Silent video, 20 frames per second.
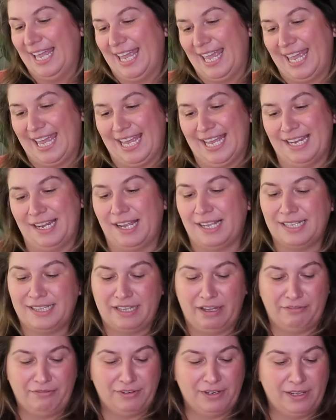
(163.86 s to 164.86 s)
and I
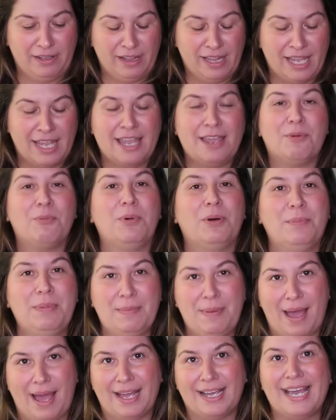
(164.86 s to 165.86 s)
definitely will be
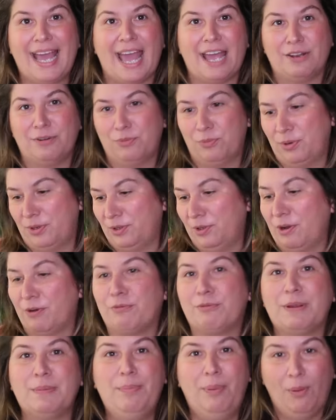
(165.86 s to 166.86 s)
back and will
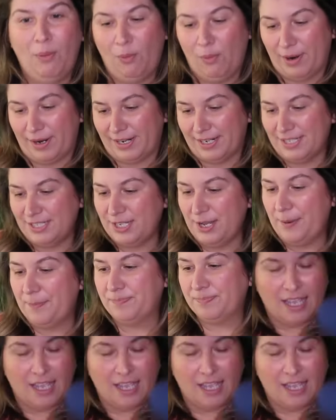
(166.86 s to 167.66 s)
report.